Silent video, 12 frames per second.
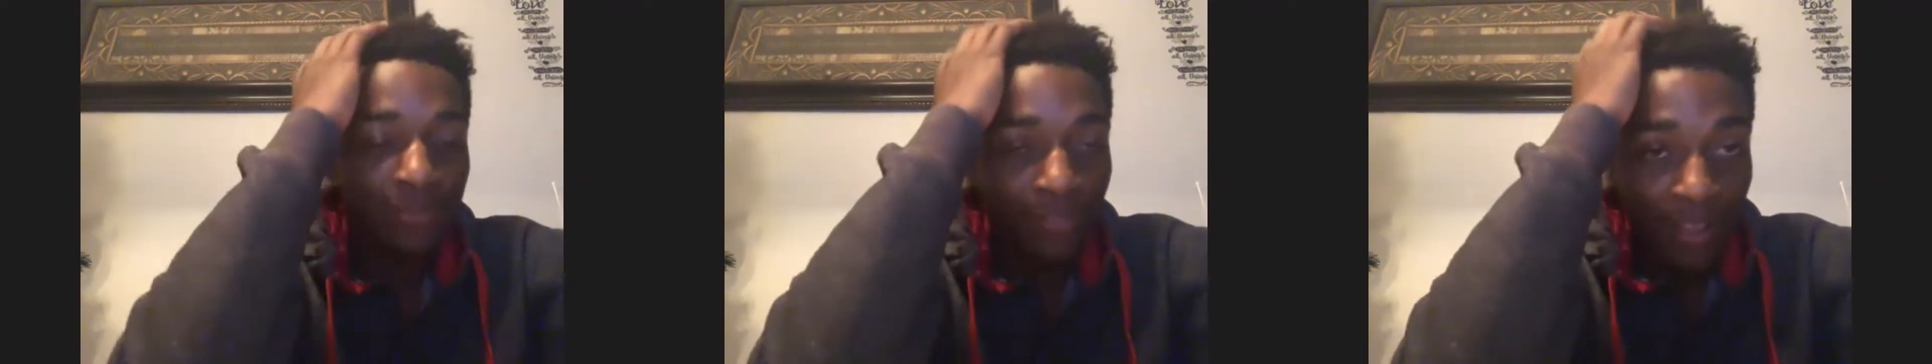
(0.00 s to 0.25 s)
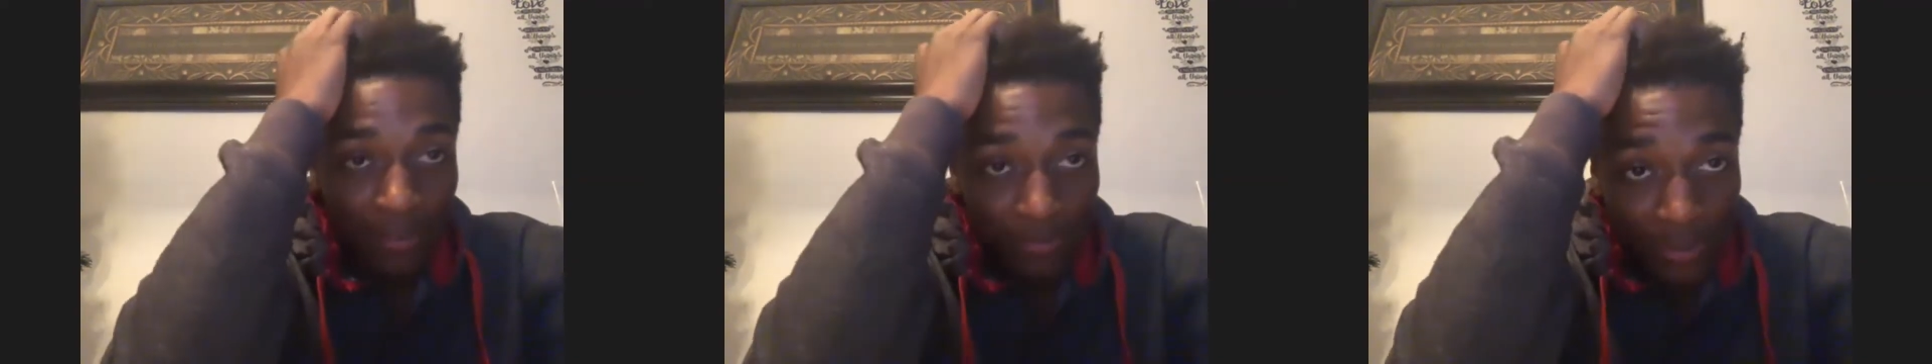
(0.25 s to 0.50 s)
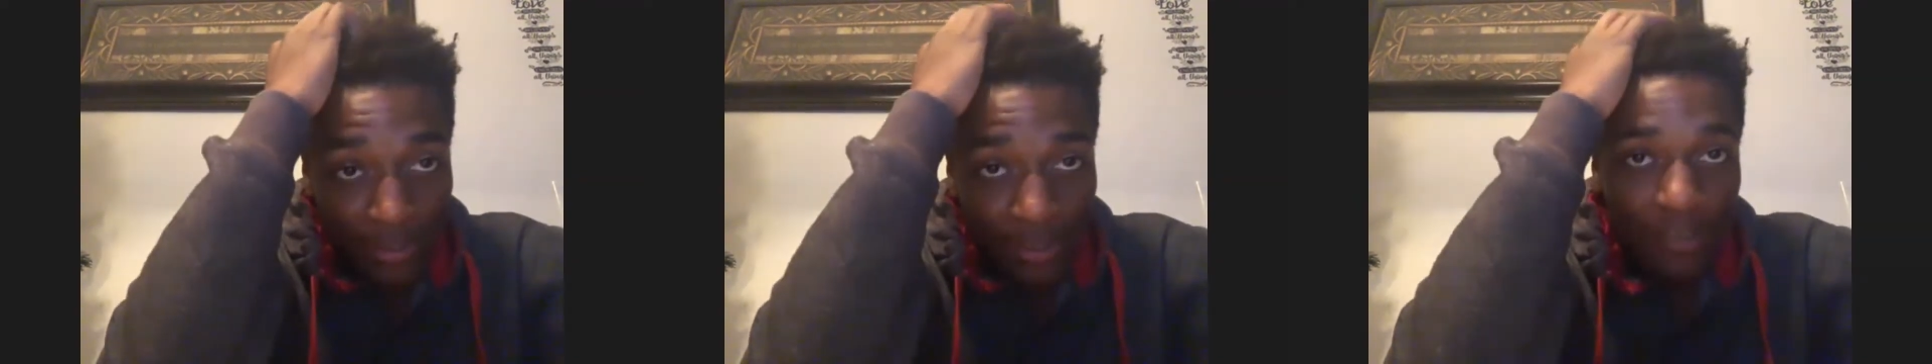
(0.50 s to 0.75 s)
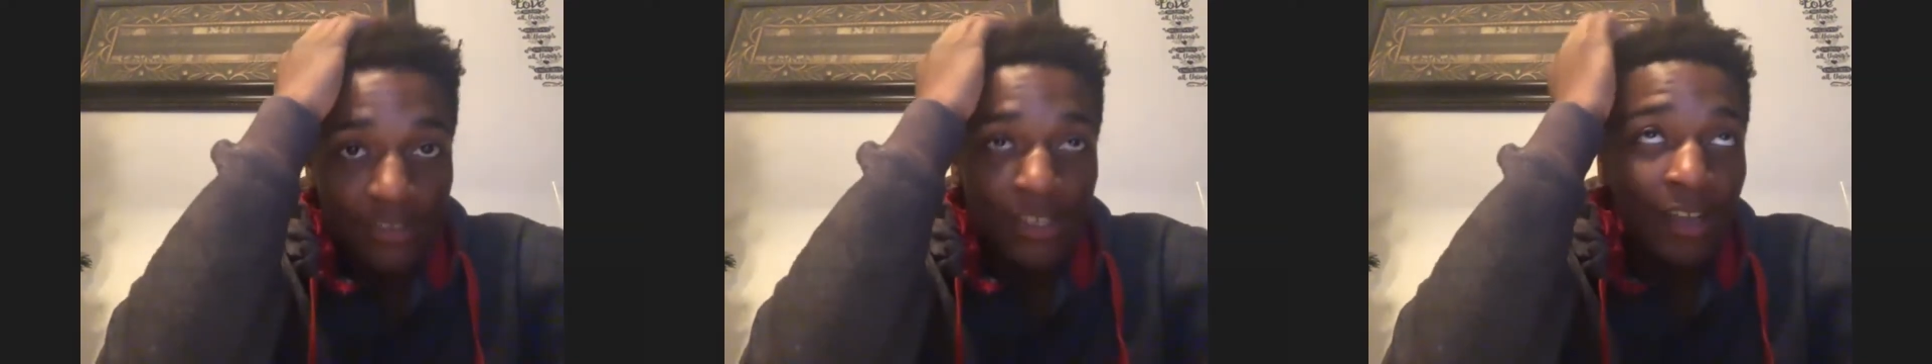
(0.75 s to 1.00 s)
to like
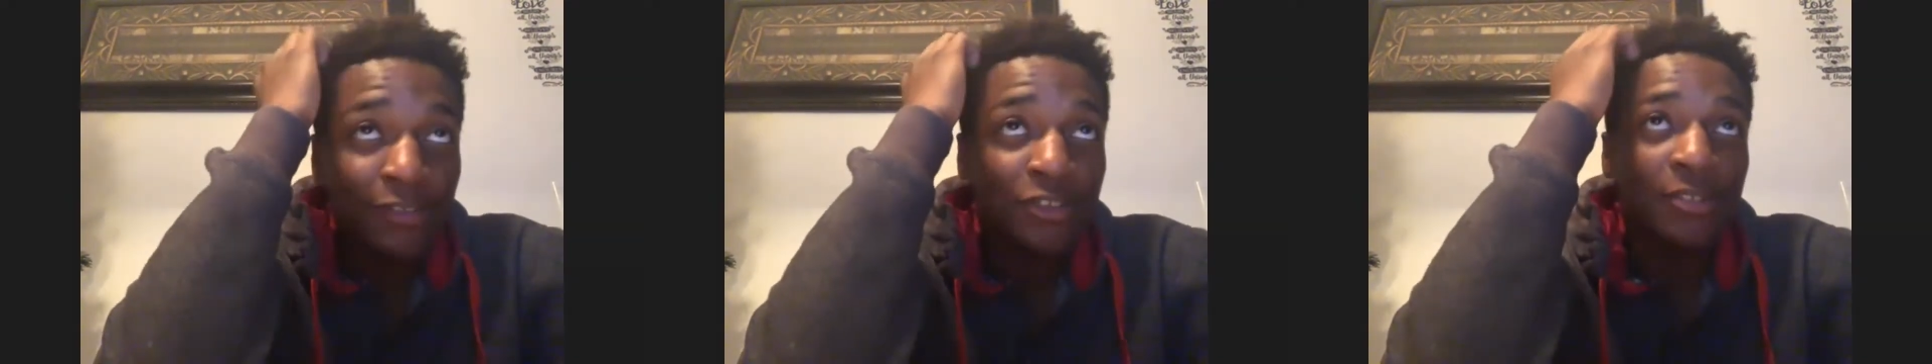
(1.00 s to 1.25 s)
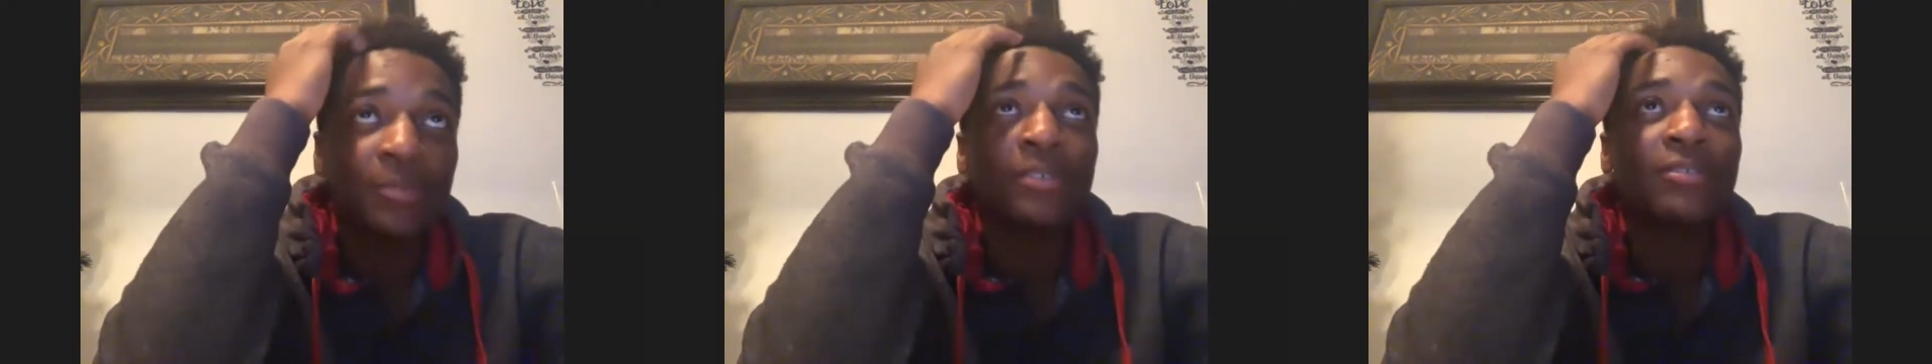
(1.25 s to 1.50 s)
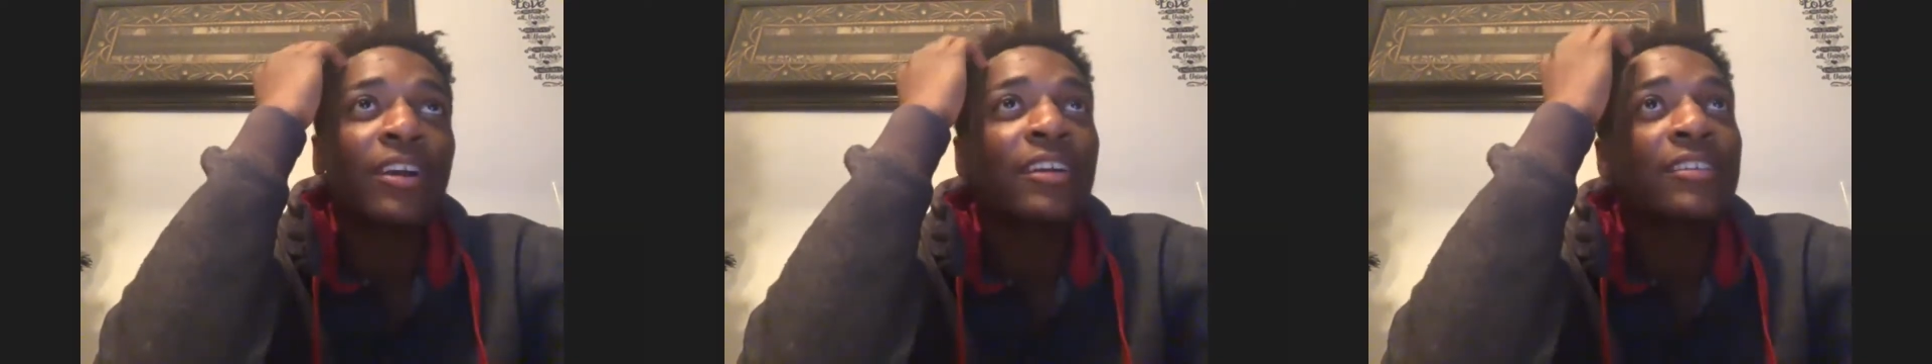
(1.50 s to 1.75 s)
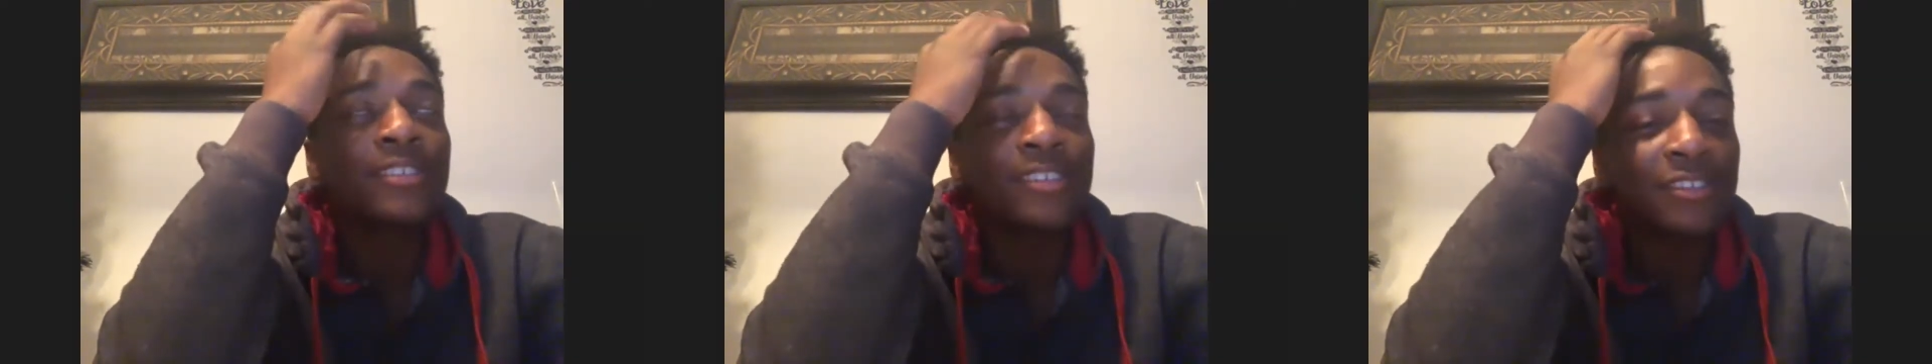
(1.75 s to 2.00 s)
realize I used to be
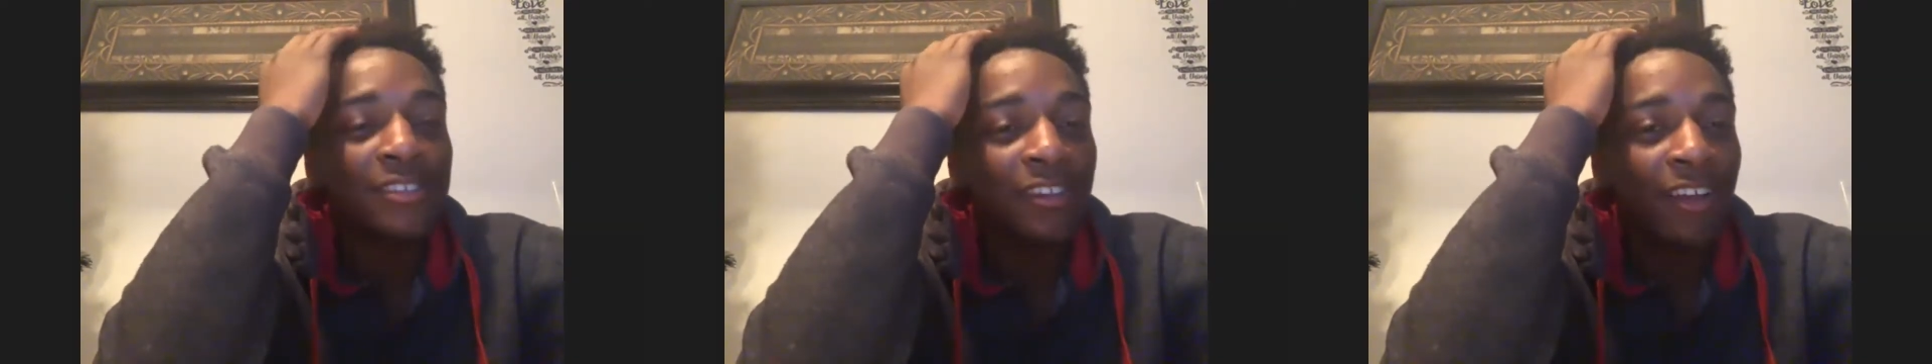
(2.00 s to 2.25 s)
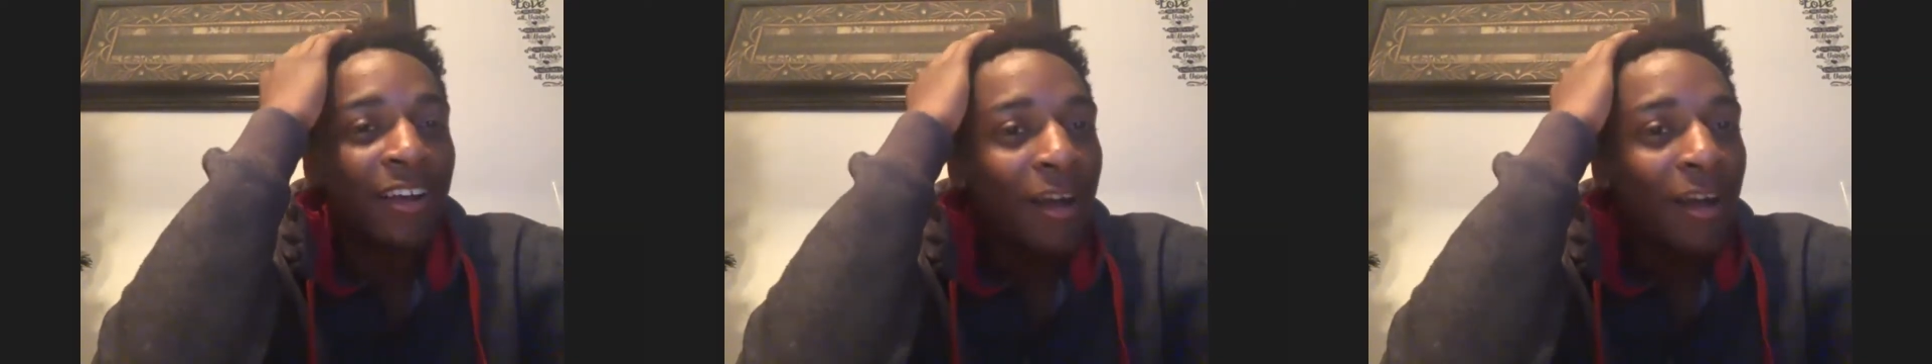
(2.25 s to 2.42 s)
ranked and shit. Like